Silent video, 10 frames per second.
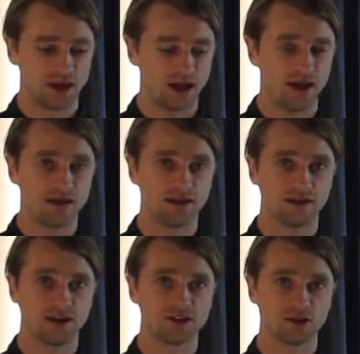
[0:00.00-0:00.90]
and
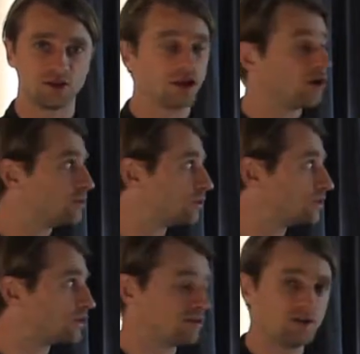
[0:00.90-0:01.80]
that's all. I hope you
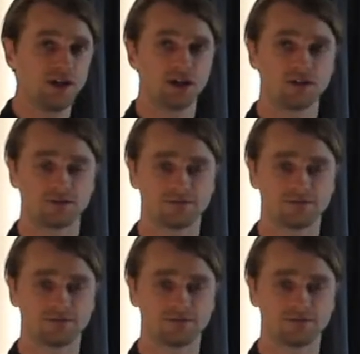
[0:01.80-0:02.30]
enjoyed the video.